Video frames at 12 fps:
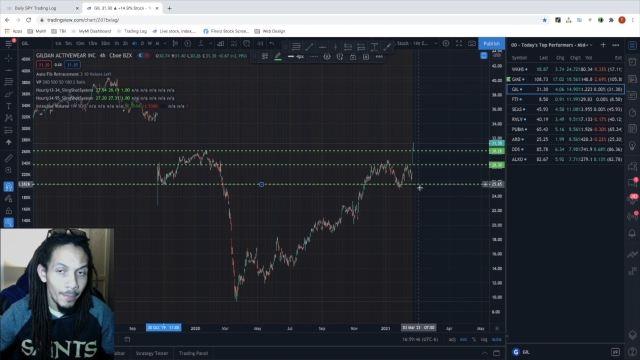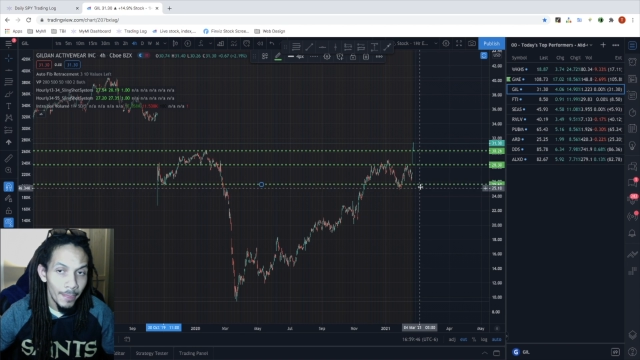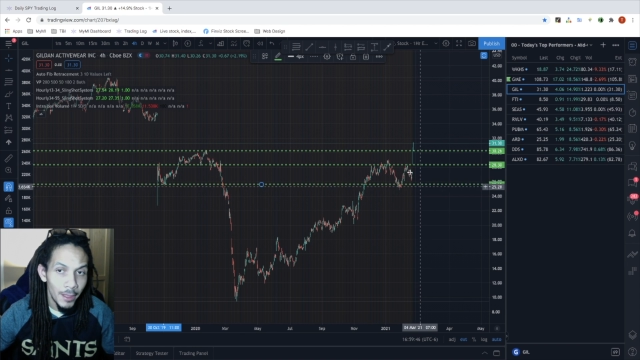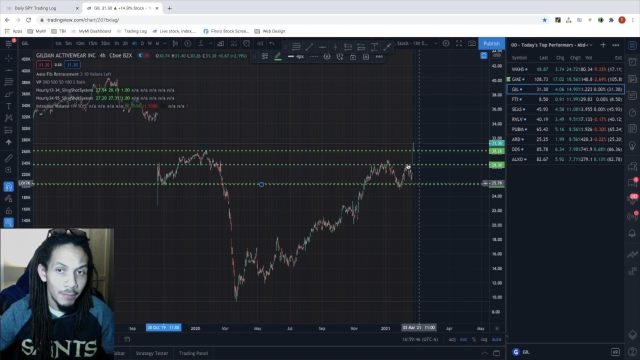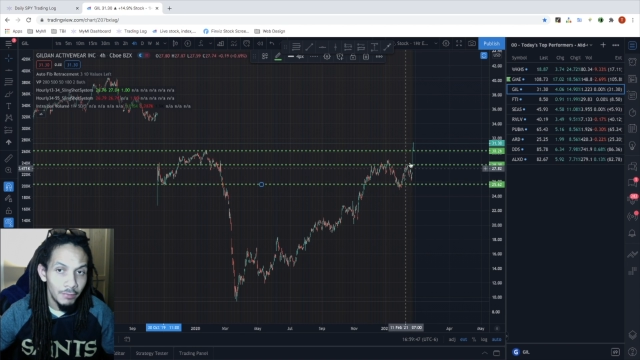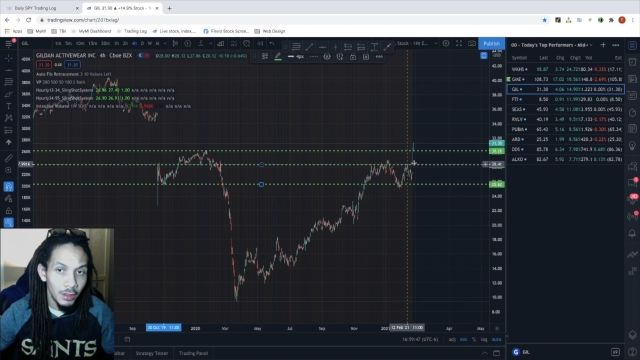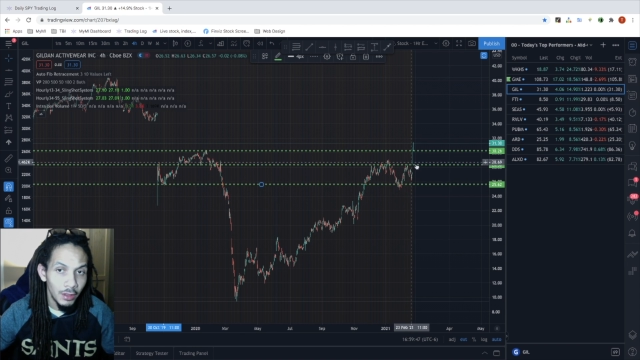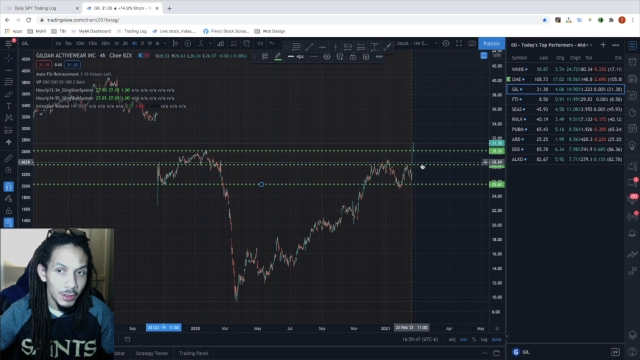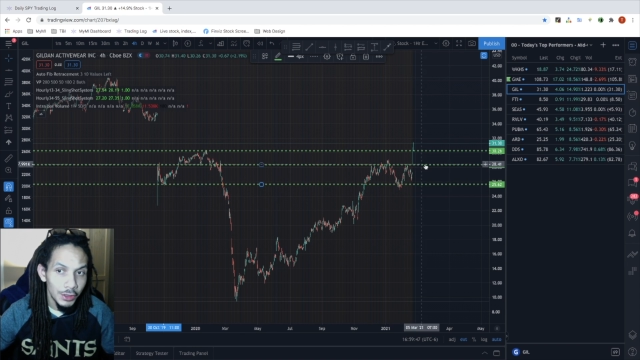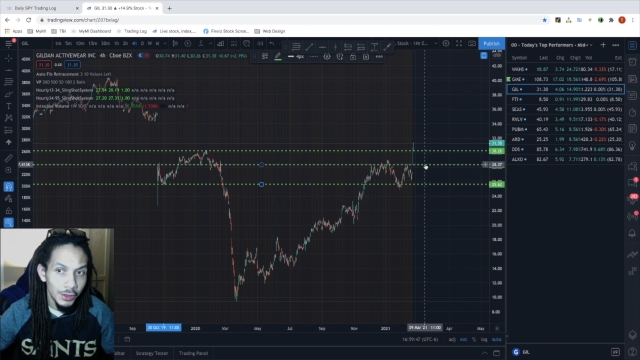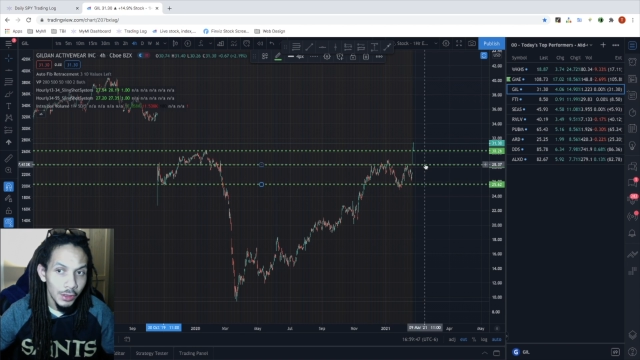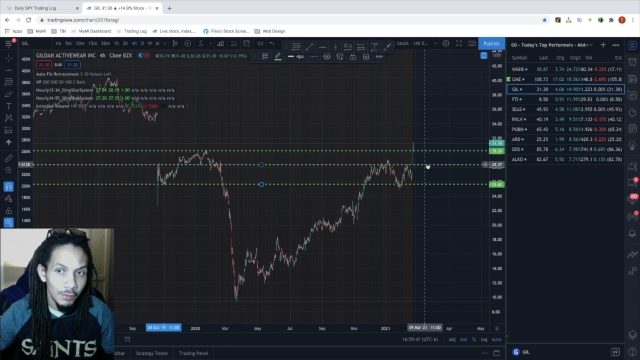if it launches
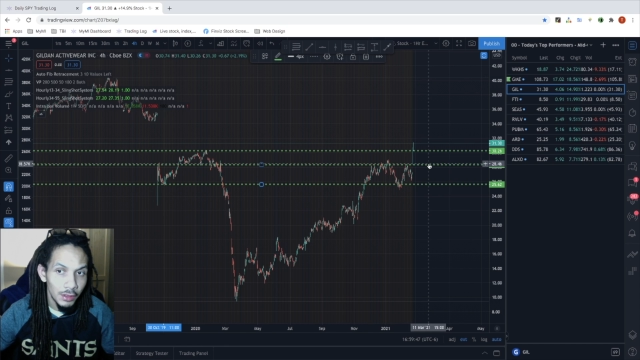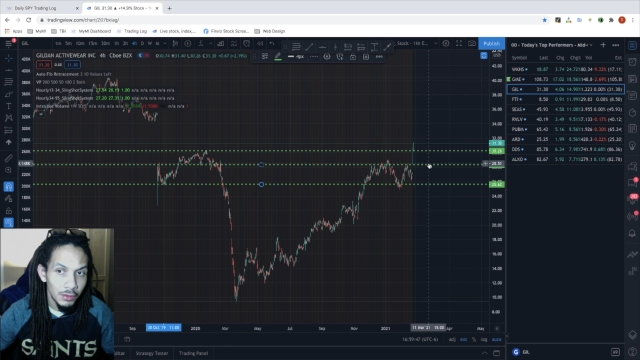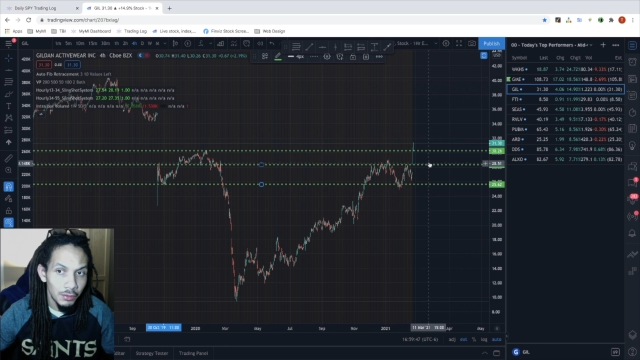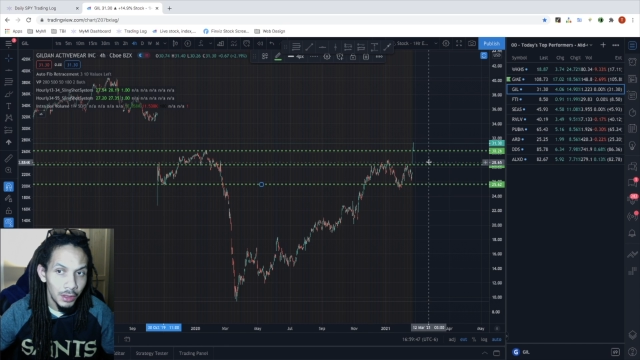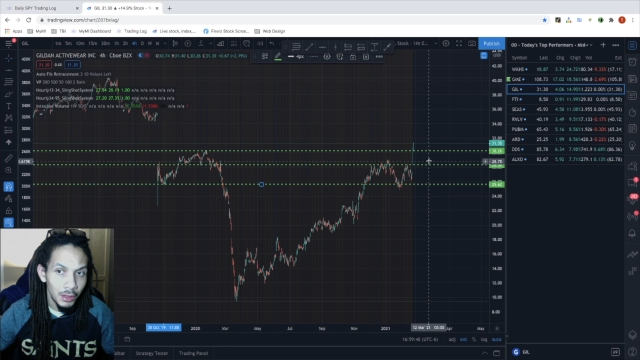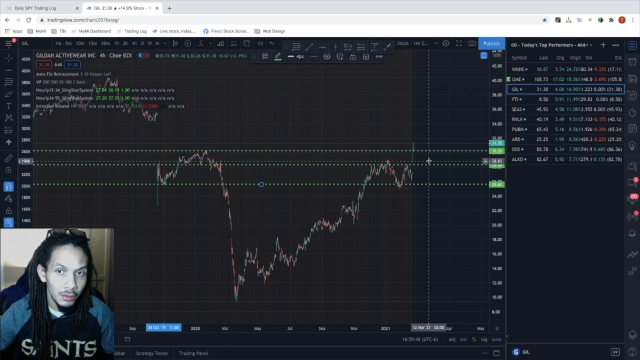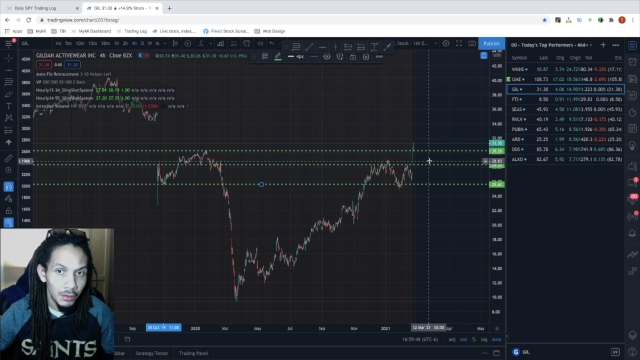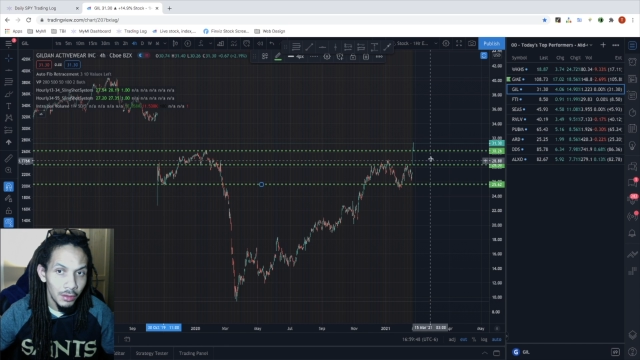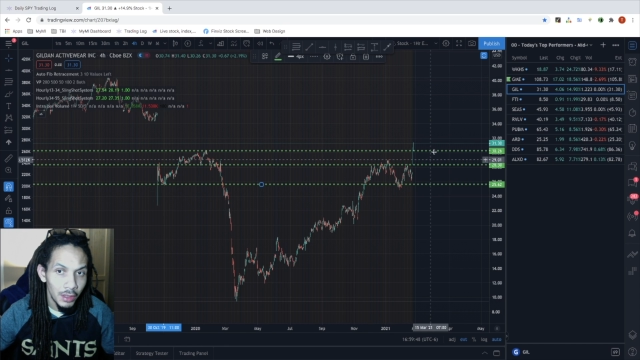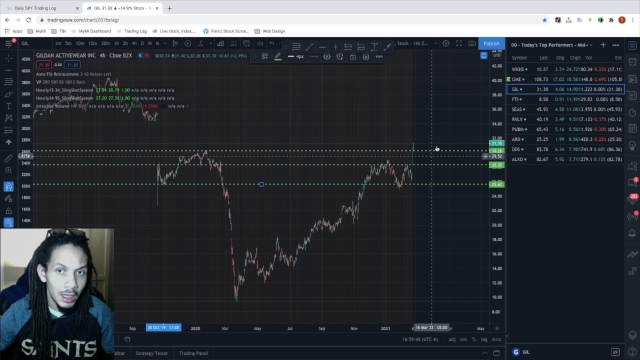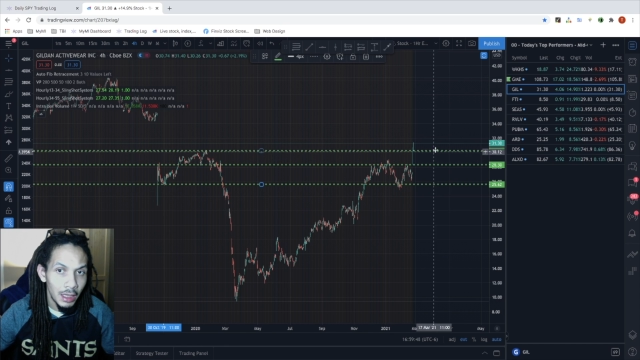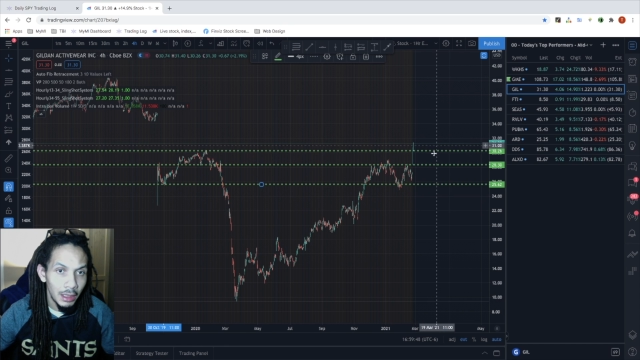off that 2830,
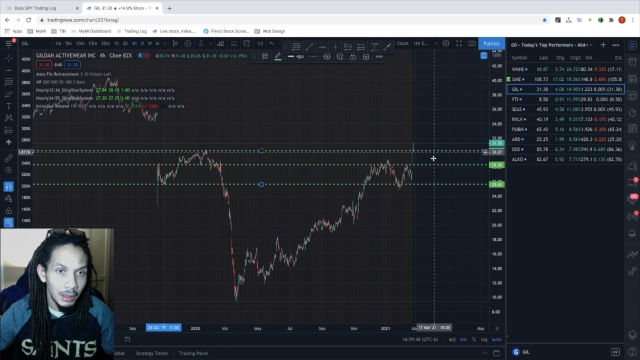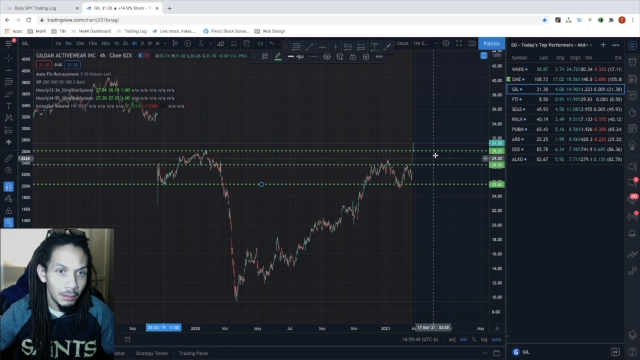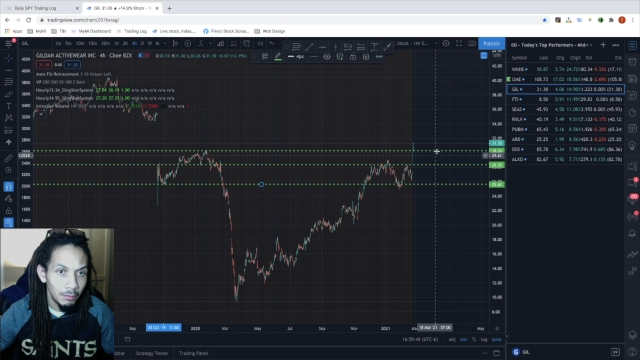I